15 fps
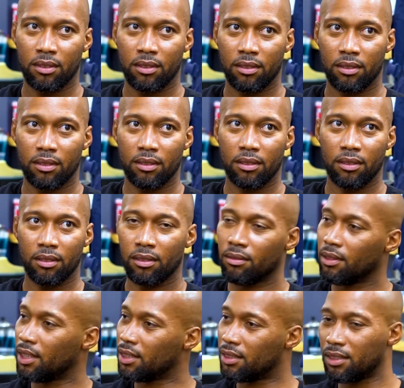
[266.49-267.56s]
Yeah. The
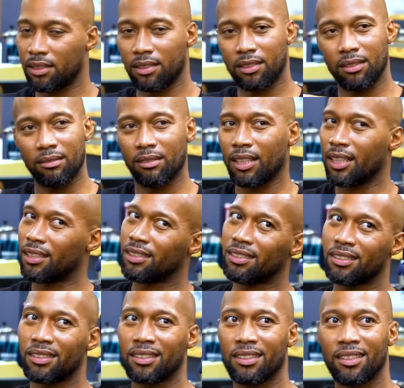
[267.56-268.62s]
rest is the
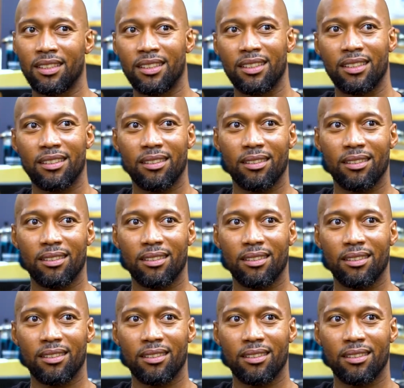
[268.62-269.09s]
rest. Right.